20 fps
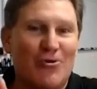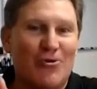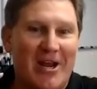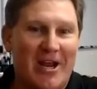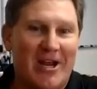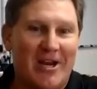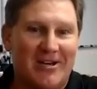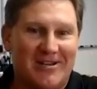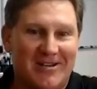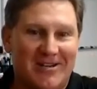
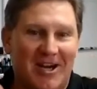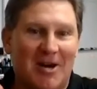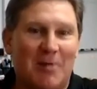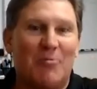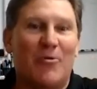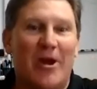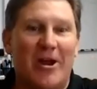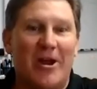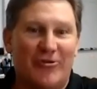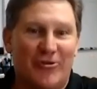need to
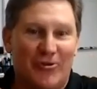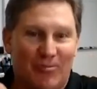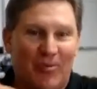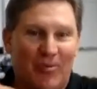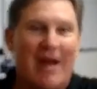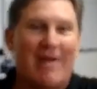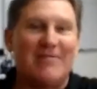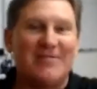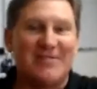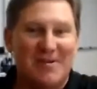upgrade your
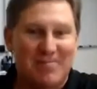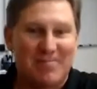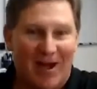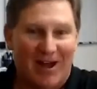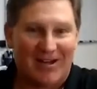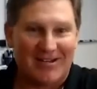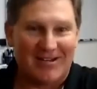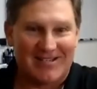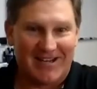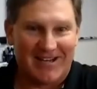privacy
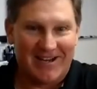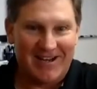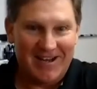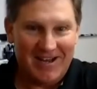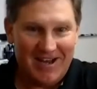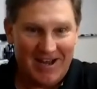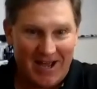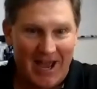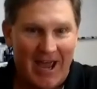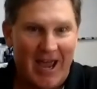policy
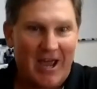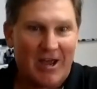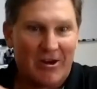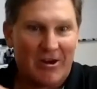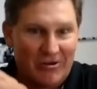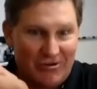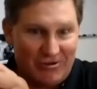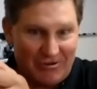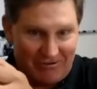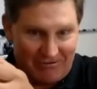
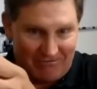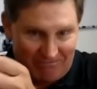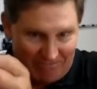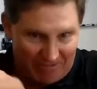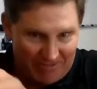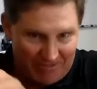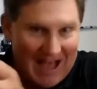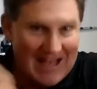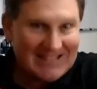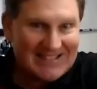and
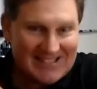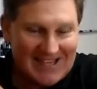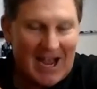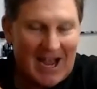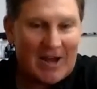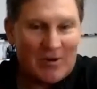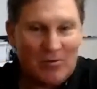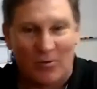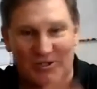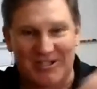that
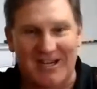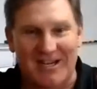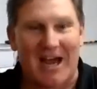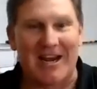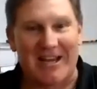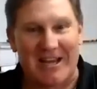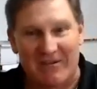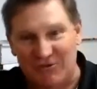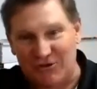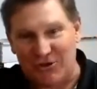side, which kind
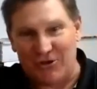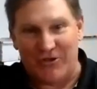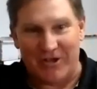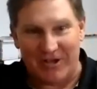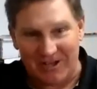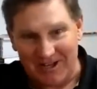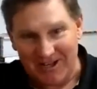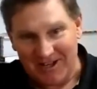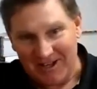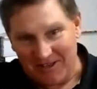of gives you
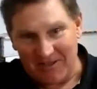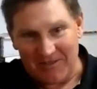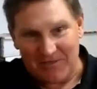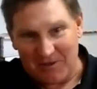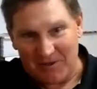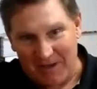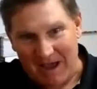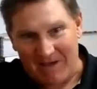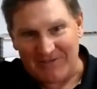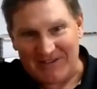the
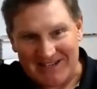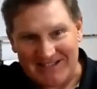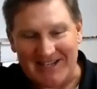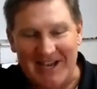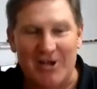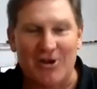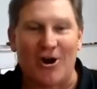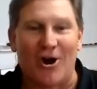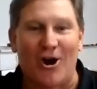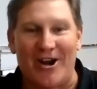
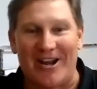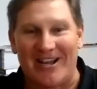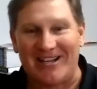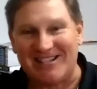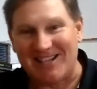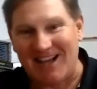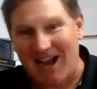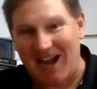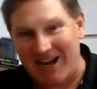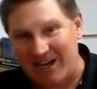FTC Guardian
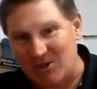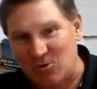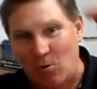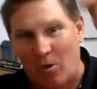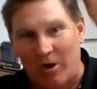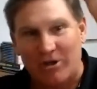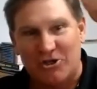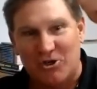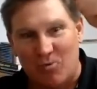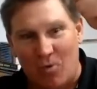side, as
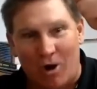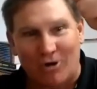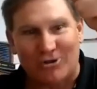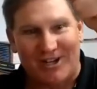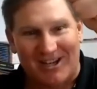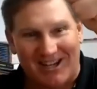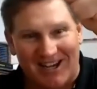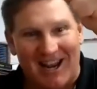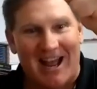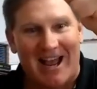well as you walk the
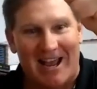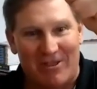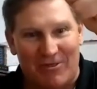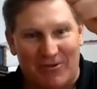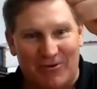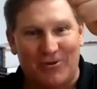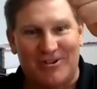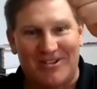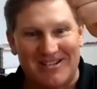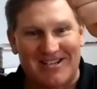client
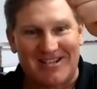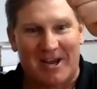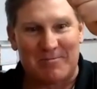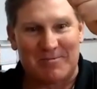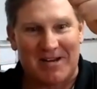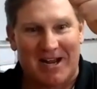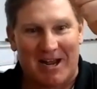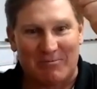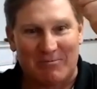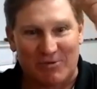through at the same
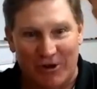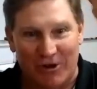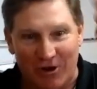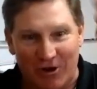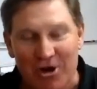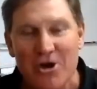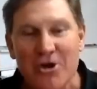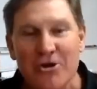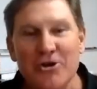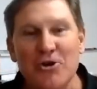time. So
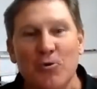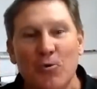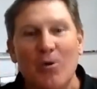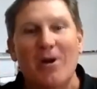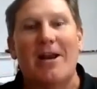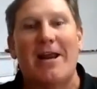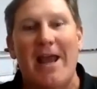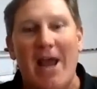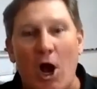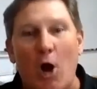you're
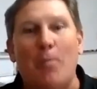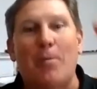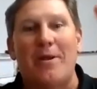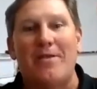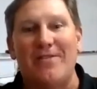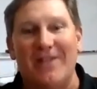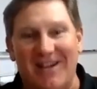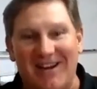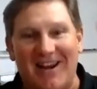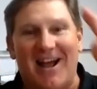really
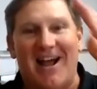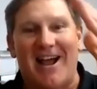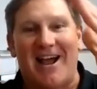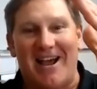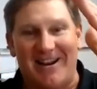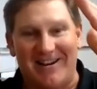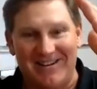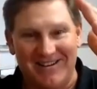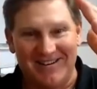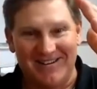helping the client